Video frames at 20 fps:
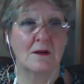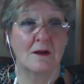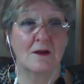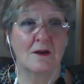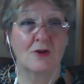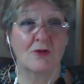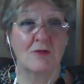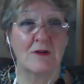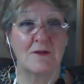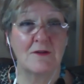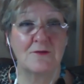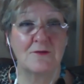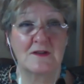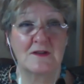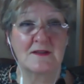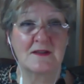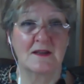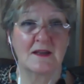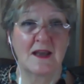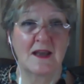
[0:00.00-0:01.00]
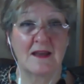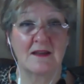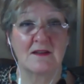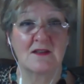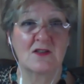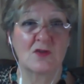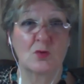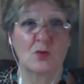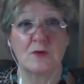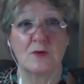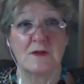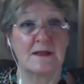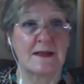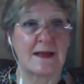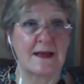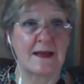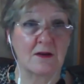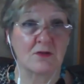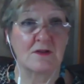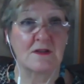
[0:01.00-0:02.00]
grief doesn't get sorted
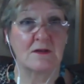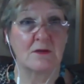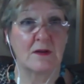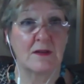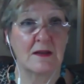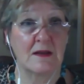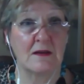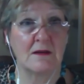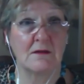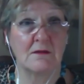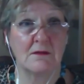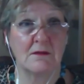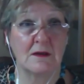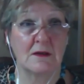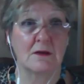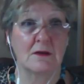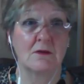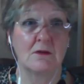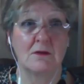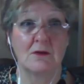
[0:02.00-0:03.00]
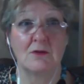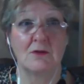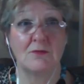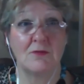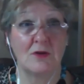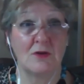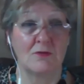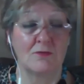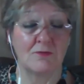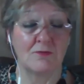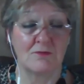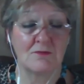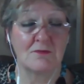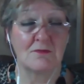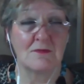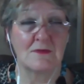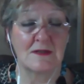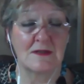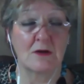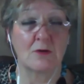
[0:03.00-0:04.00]
out within, you know, you, you've
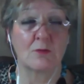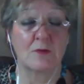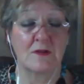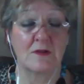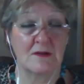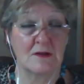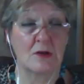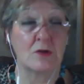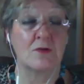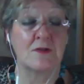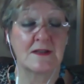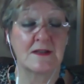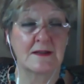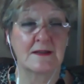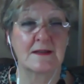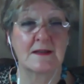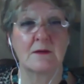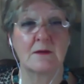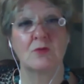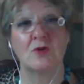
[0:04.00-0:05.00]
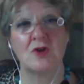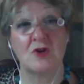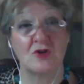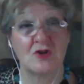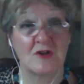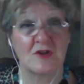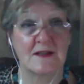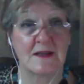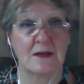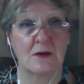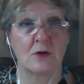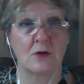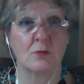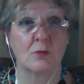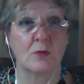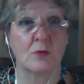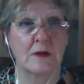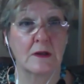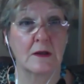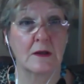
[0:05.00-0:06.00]
dealt with losing someone, you just get on
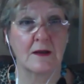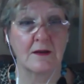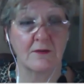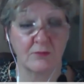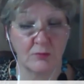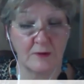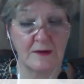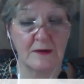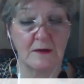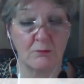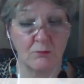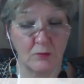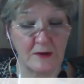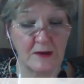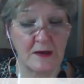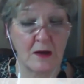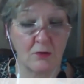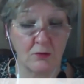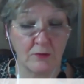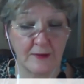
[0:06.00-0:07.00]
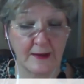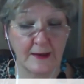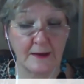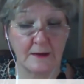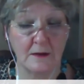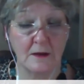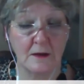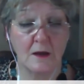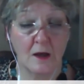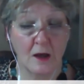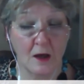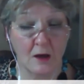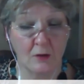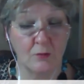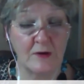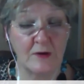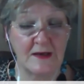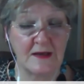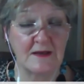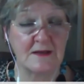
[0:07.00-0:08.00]
with life. We we know that, and
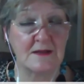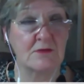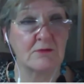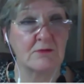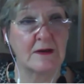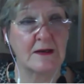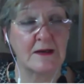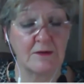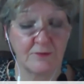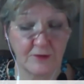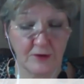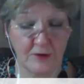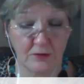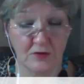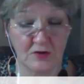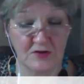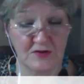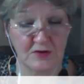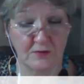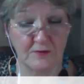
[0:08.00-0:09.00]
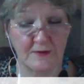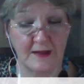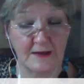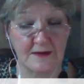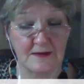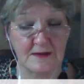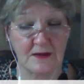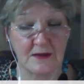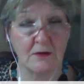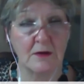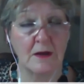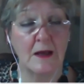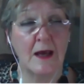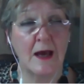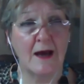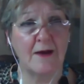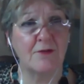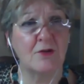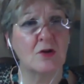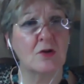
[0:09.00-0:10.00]
we need to really focus on that. So
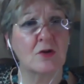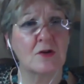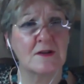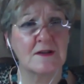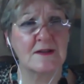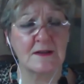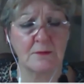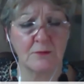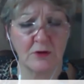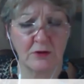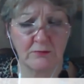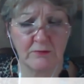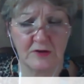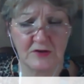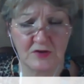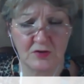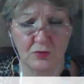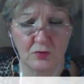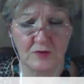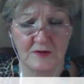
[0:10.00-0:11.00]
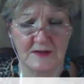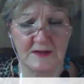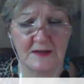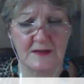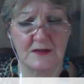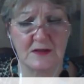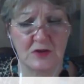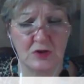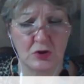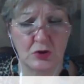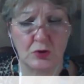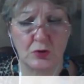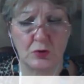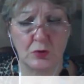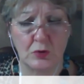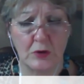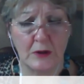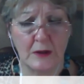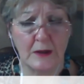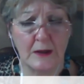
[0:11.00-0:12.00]
have a look at some of the resources to
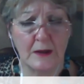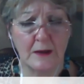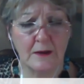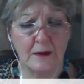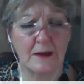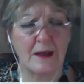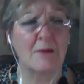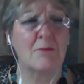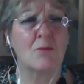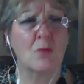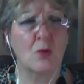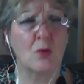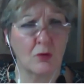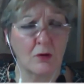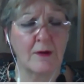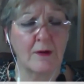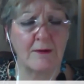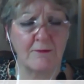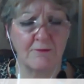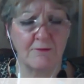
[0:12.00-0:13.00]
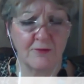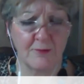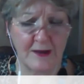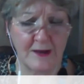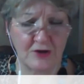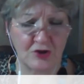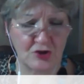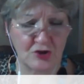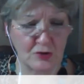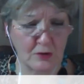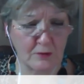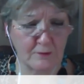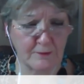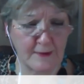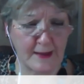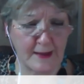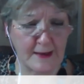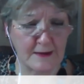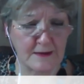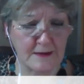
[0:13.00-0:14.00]
get more information on
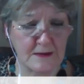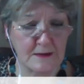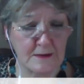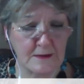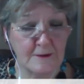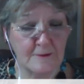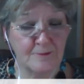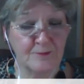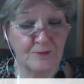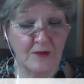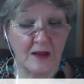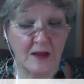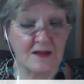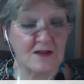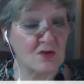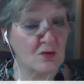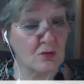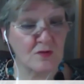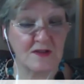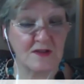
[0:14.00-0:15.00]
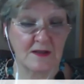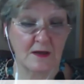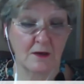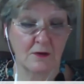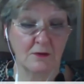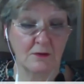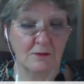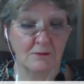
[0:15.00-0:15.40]
that. It's also